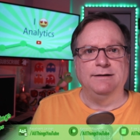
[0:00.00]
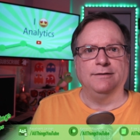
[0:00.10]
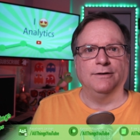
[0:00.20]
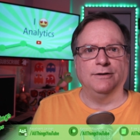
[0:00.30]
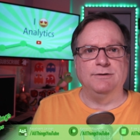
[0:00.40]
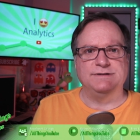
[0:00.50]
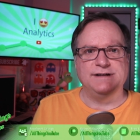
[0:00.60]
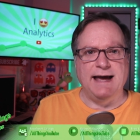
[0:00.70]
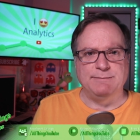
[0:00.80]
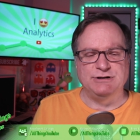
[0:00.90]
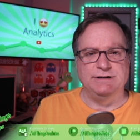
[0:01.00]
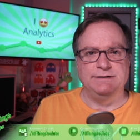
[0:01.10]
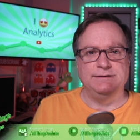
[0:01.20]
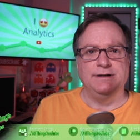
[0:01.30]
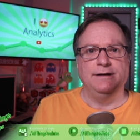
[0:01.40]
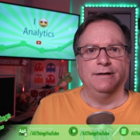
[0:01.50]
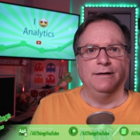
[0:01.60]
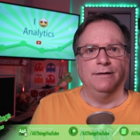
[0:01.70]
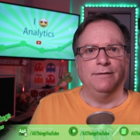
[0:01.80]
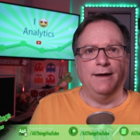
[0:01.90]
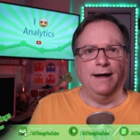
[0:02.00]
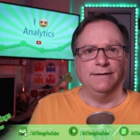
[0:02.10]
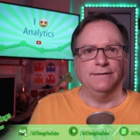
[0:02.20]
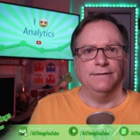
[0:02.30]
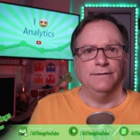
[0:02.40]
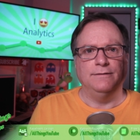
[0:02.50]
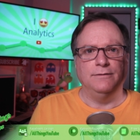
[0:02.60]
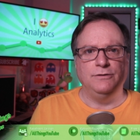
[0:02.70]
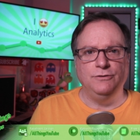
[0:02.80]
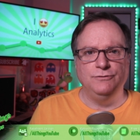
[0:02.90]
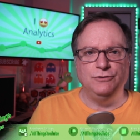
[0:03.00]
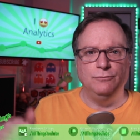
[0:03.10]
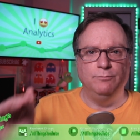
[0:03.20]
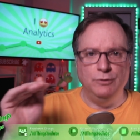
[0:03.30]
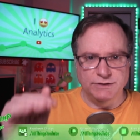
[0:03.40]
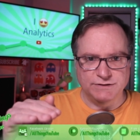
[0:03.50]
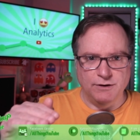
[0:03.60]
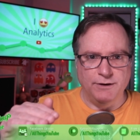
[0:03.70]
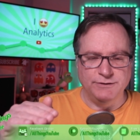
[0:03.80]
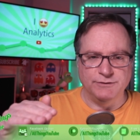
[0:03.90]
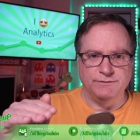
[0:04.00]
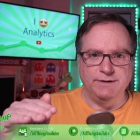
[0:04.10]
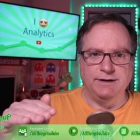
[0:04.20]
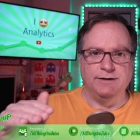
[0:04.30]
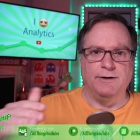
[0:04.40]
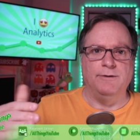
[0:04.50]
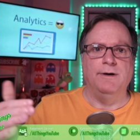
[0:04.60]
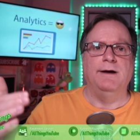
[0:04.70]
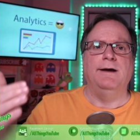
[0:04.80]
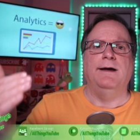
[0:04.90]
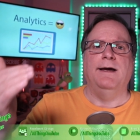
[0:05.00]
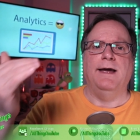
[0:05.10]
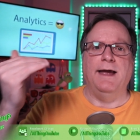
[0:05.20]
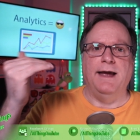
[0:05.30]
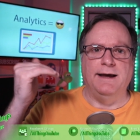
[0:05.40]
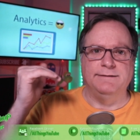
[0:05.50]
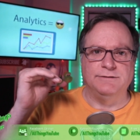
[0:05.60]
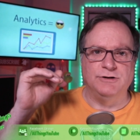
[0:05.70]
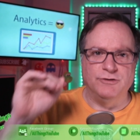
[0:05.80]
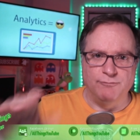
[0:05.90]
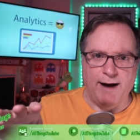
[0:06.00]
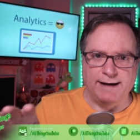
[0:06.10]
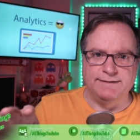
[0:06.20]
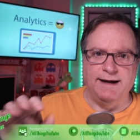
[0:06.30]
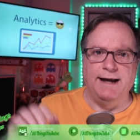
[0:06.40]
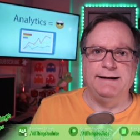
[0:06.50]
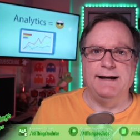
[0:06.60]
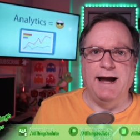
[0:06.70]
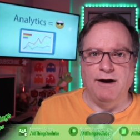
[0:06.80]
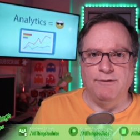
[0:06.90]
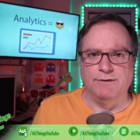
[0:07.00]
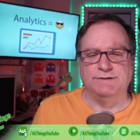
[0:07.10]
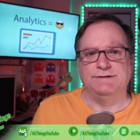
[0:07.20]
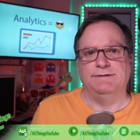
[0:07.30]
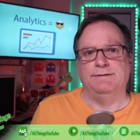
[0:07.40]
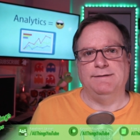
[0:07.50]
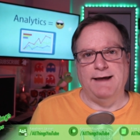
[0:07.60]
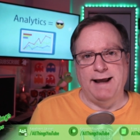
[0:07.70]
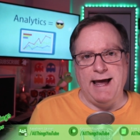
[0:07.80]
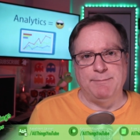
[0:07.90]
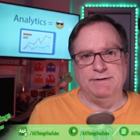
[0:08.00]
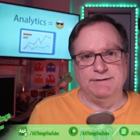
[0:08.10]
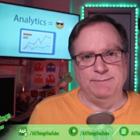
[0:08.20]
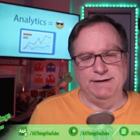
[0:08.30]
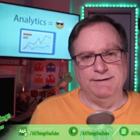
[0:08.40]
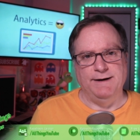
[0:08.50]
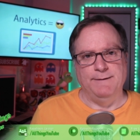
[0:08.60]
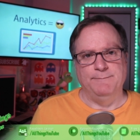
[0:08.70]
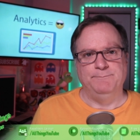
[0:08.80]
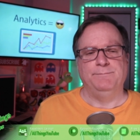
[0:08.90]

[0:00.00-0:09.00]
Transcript: the closed caption that YouTube puts on your video and correct any errors that happen to be there.